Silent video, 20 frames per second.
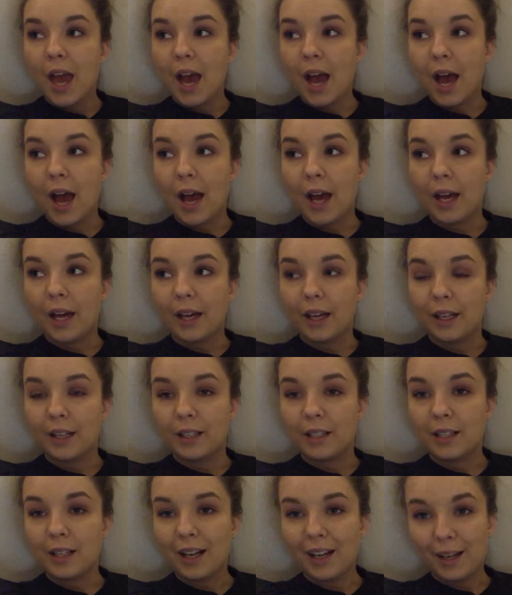
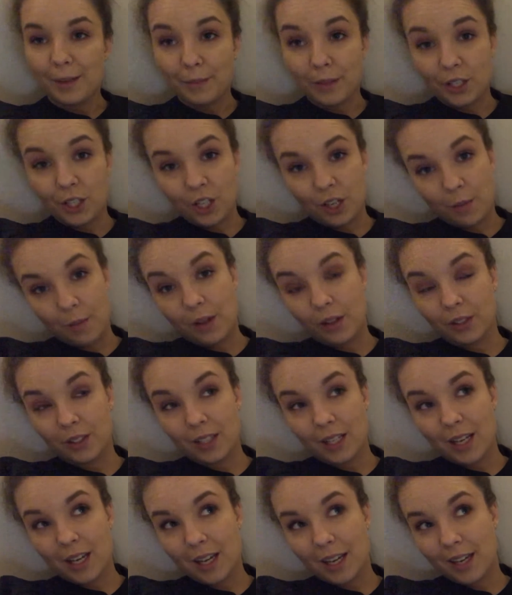And I had my cheat meal
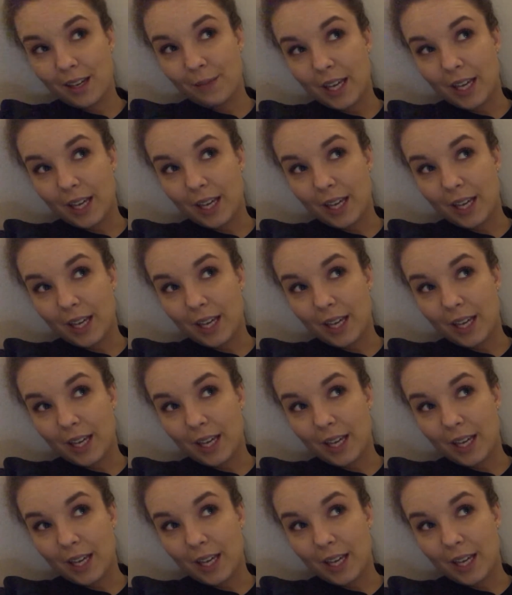today,